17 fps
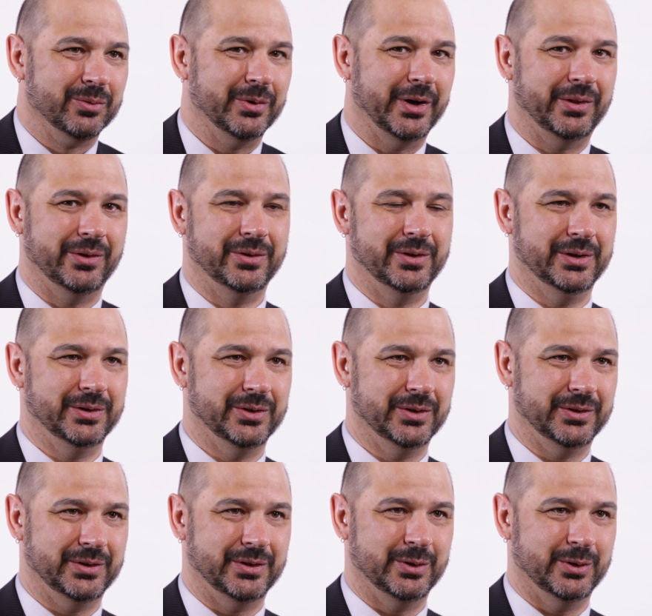rather than
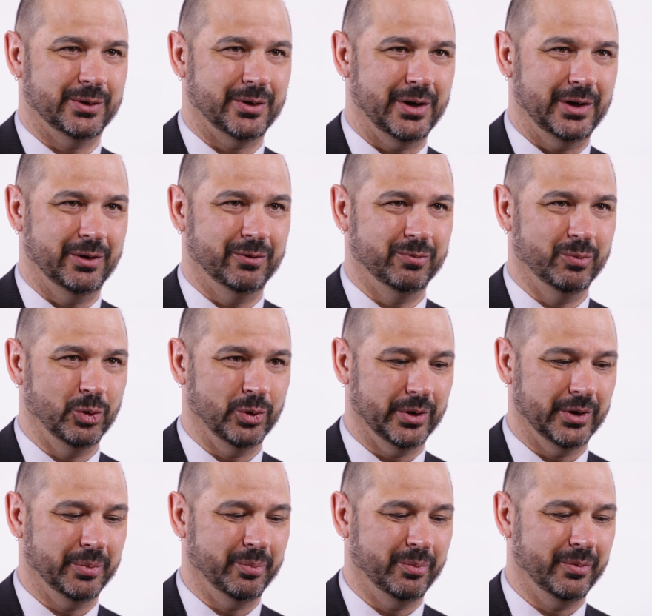just the kind of
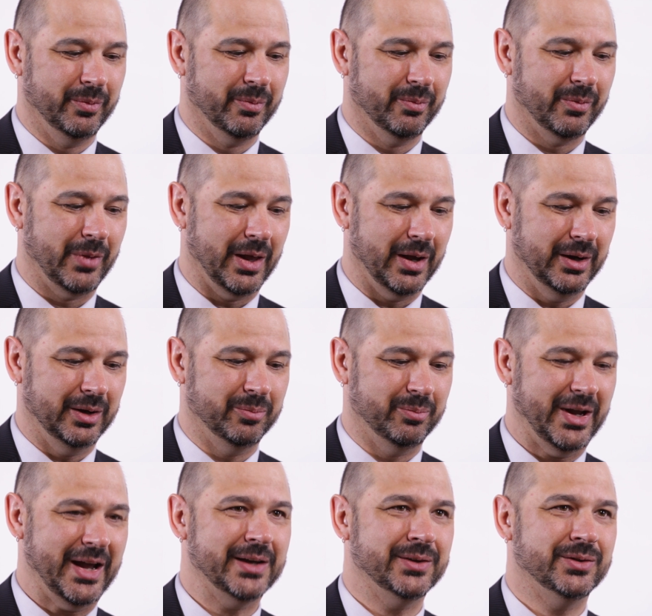more
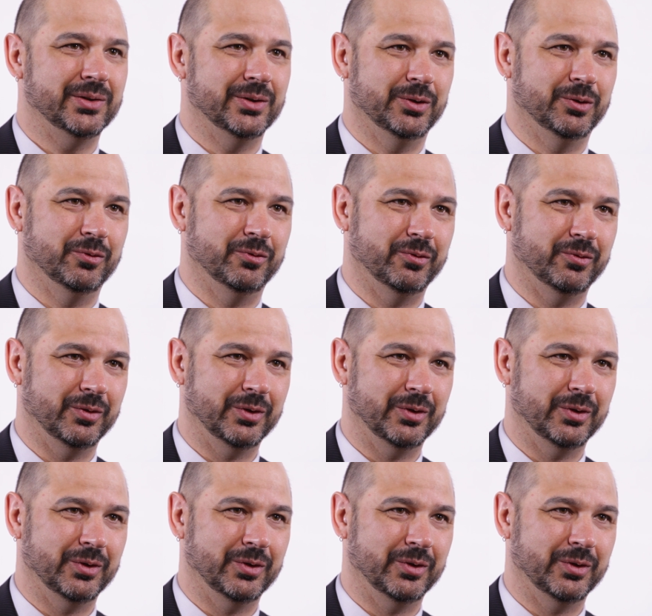passive